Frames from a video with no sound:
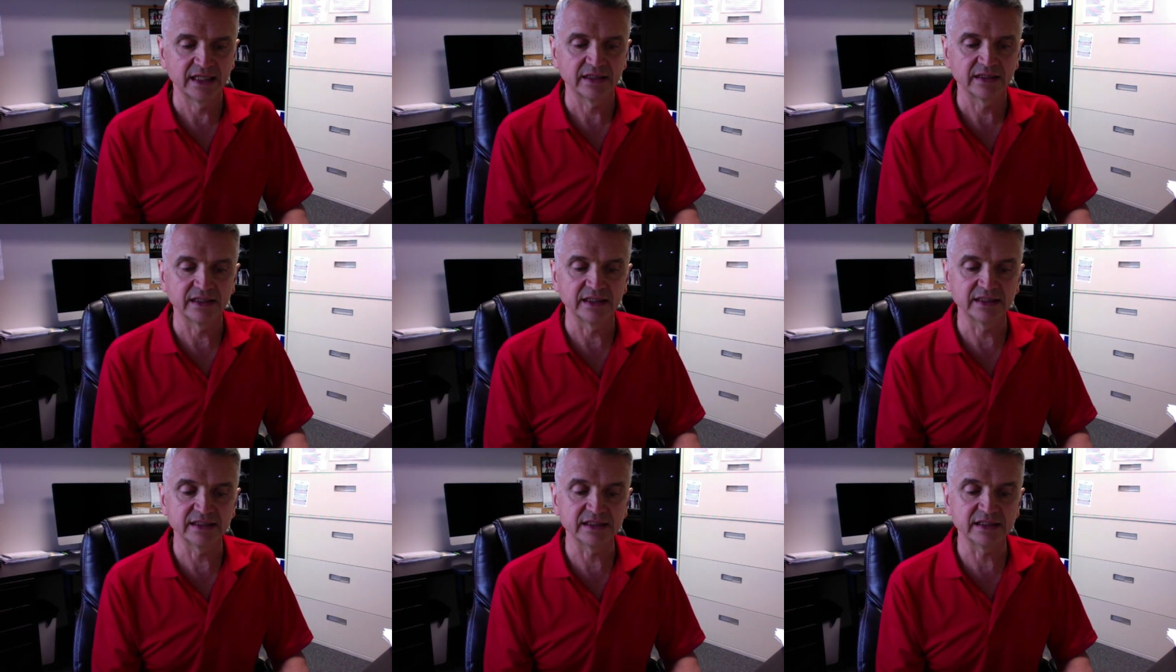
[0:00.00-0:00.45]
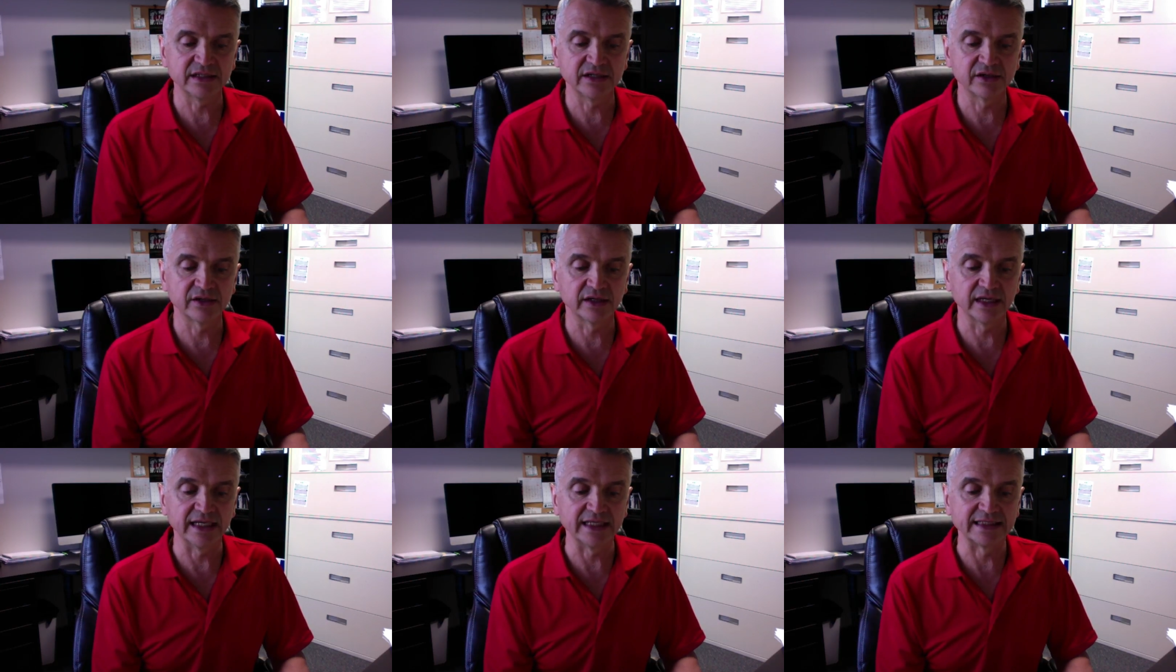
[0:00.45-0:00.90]
This
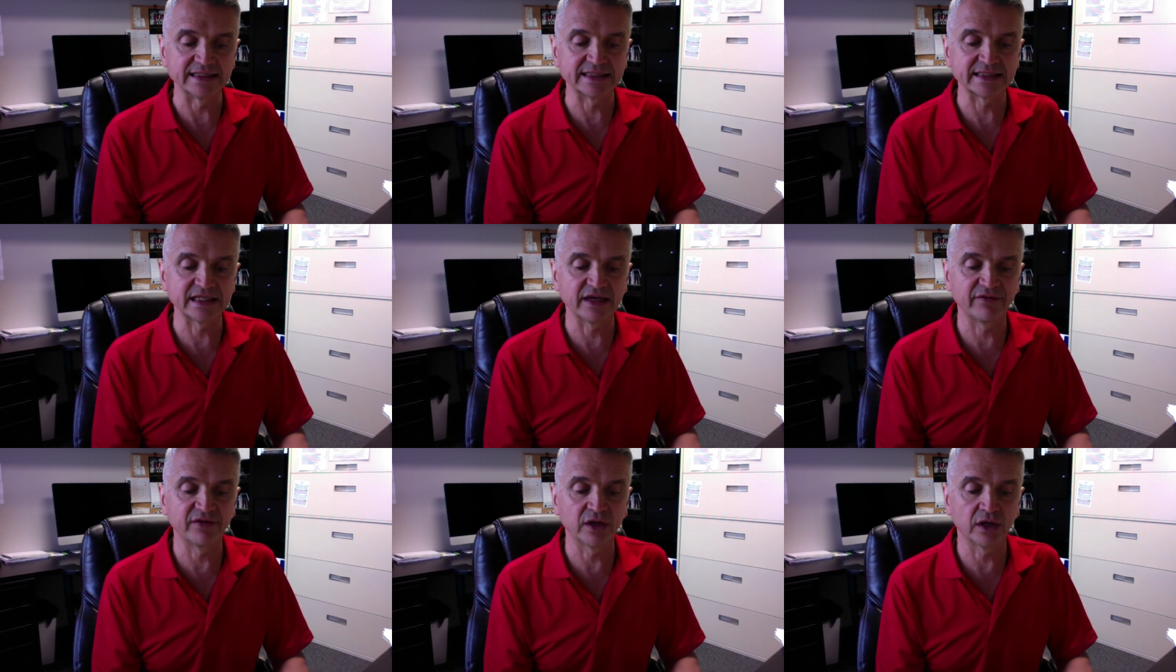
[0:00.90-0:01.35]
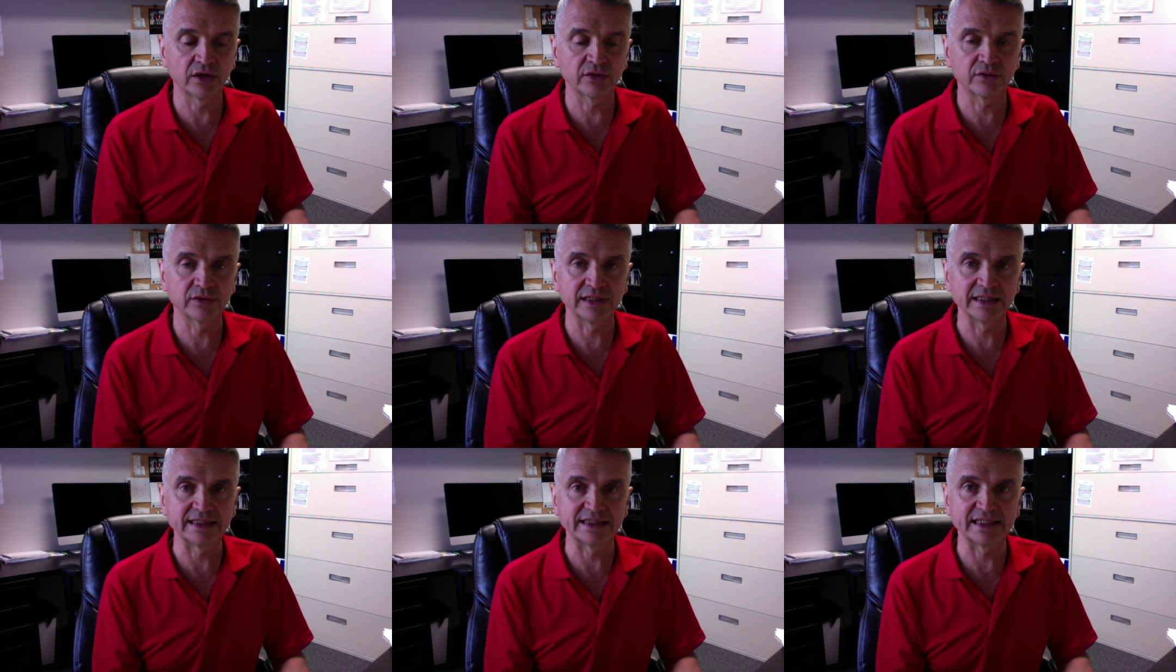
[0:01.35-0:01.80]
year is
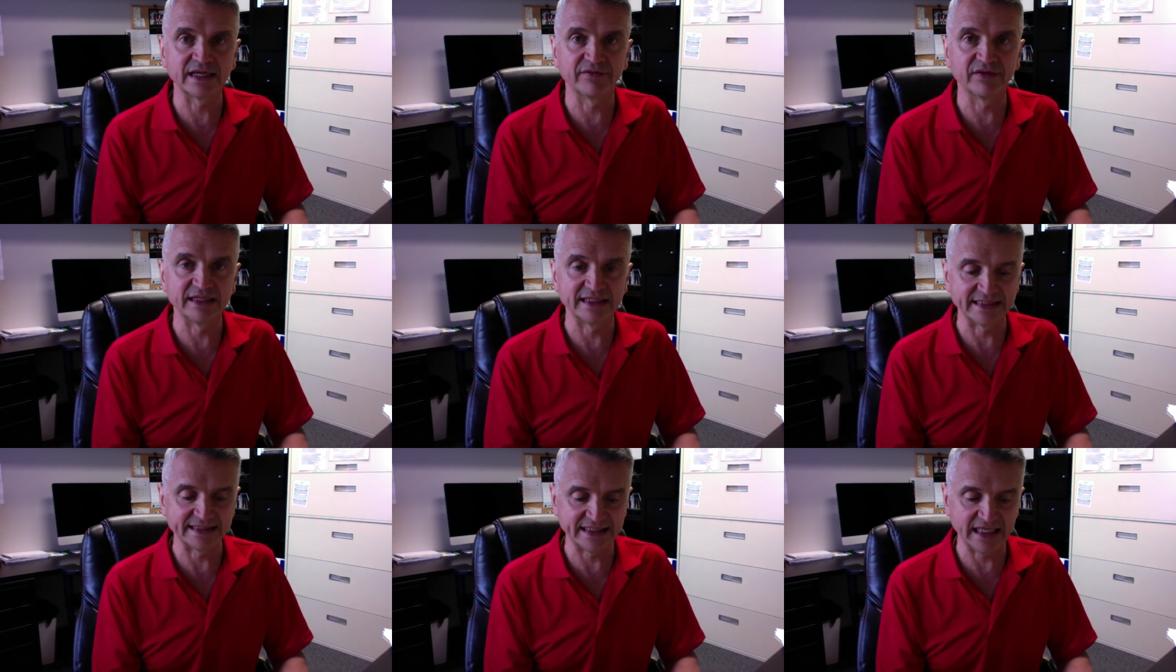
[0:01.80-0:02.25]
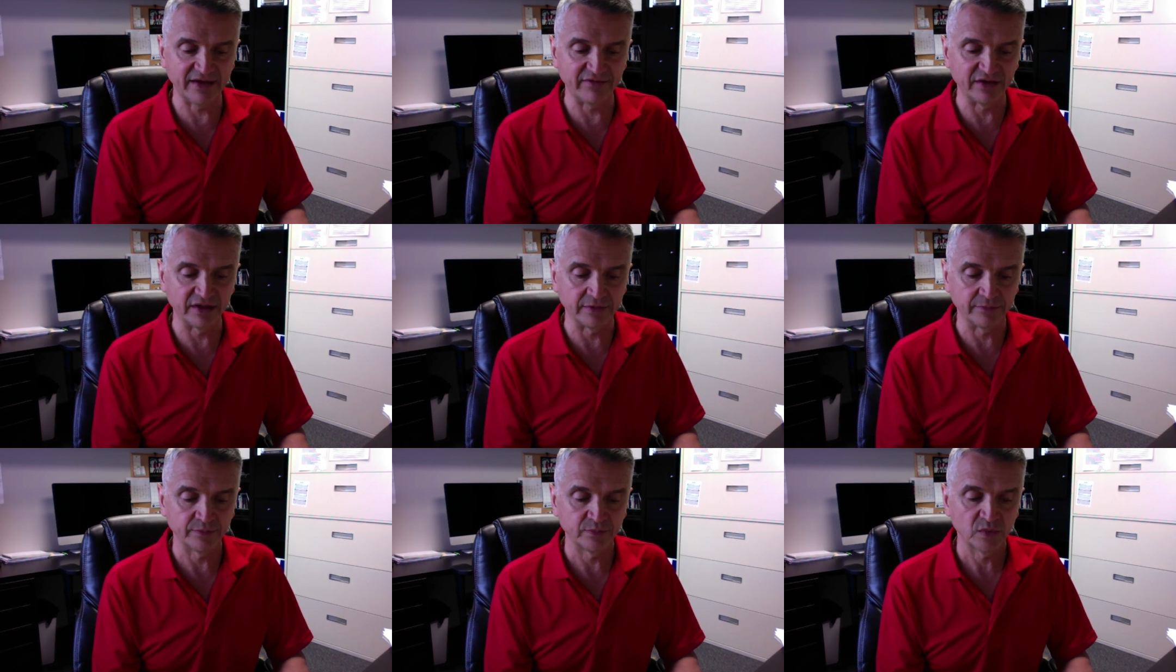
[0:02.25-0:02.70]
777.